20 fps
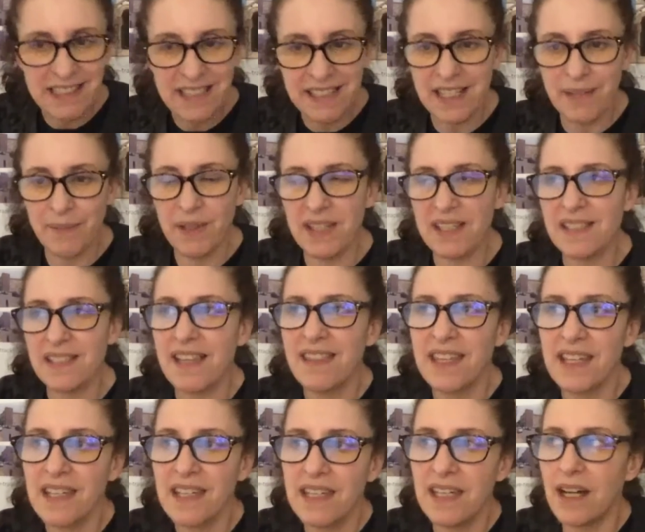some of this. I
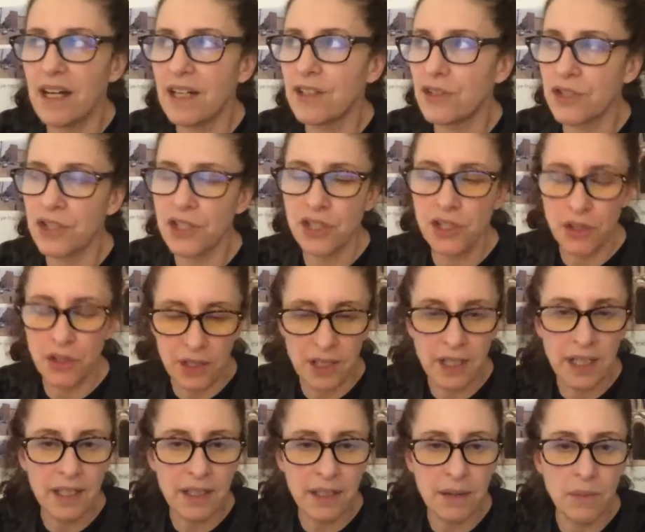think he understood
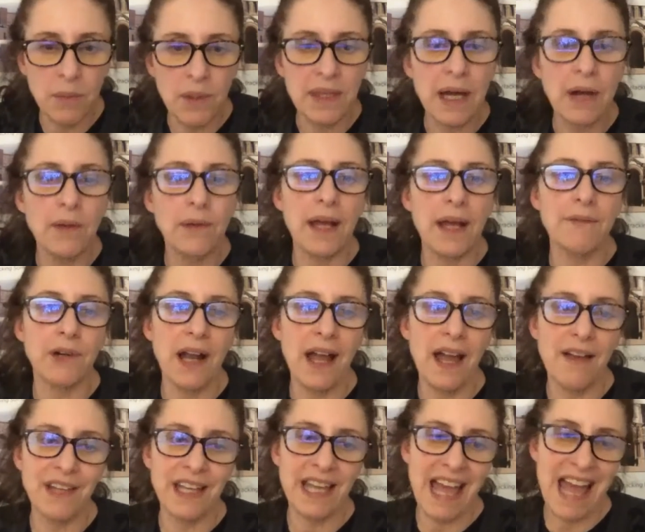it without ever
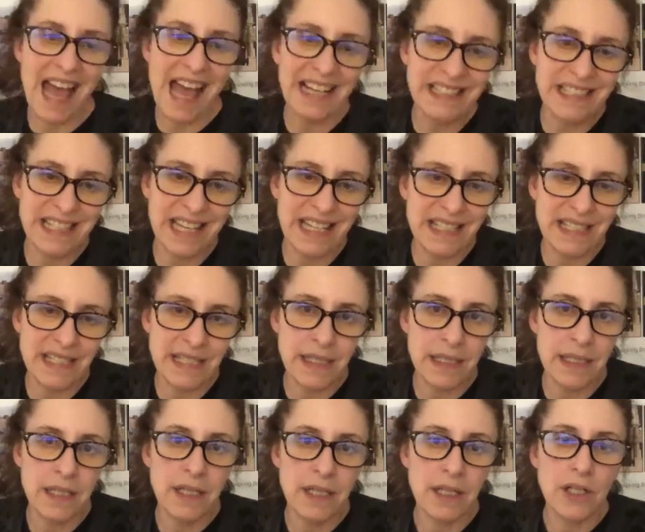having
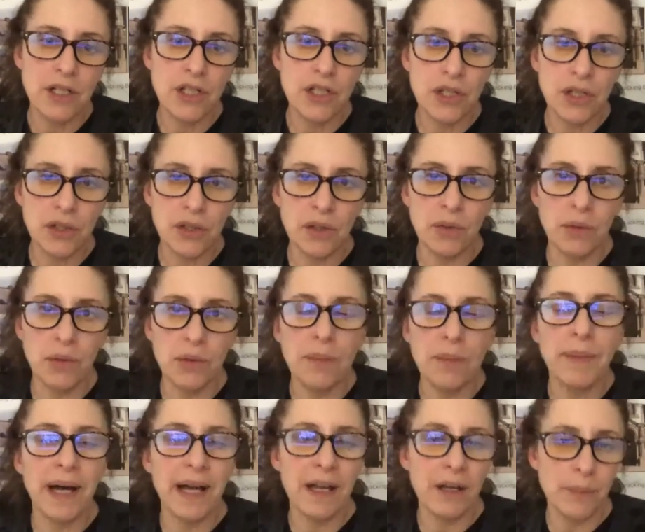access to the
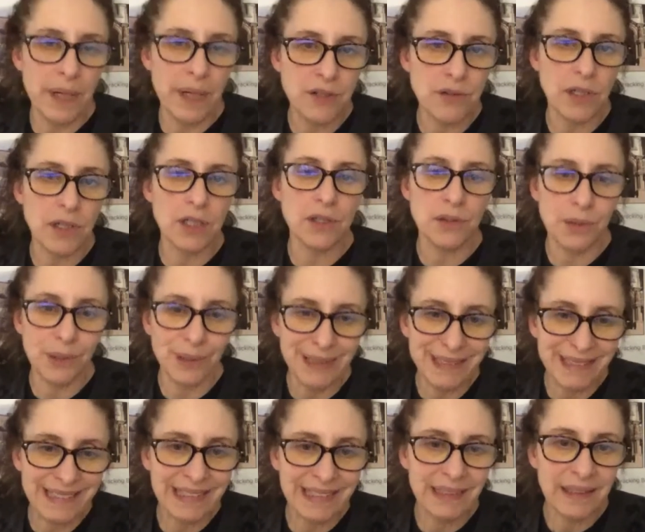biometric
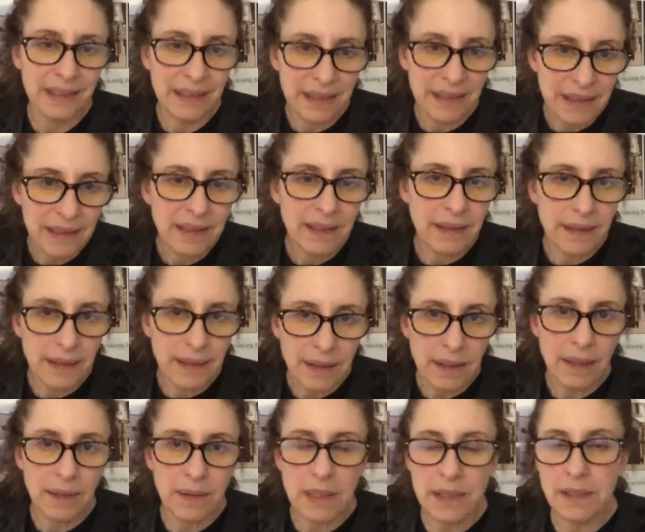tools
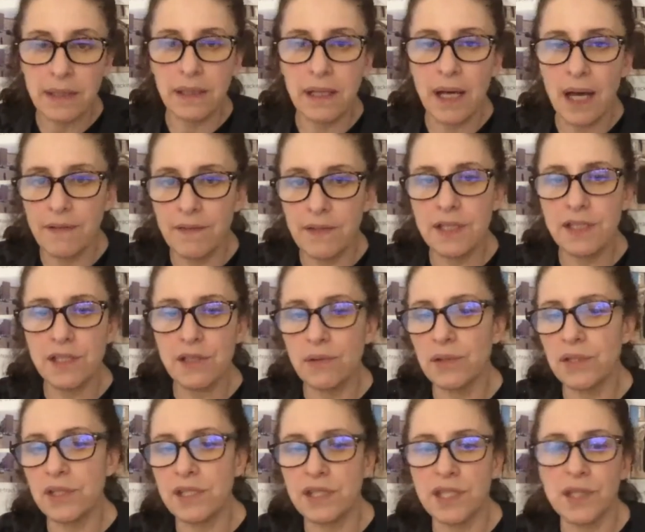because a lot of these
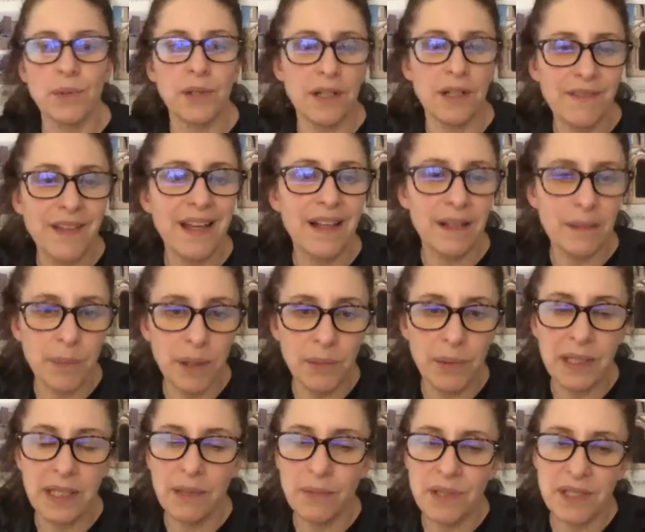tools just weren't available
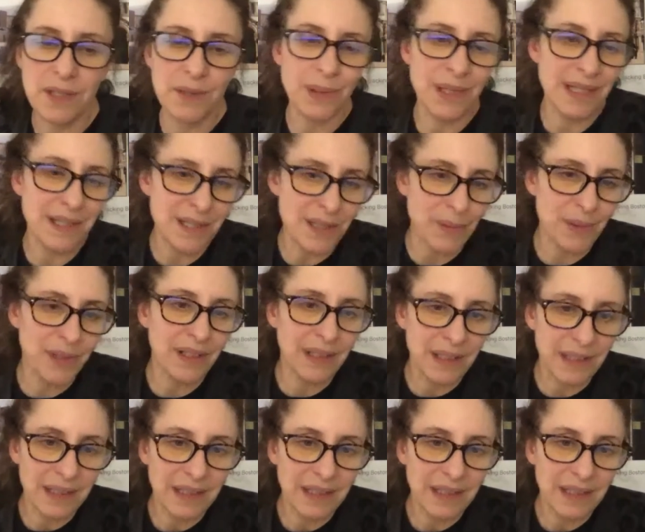when he was doing his work.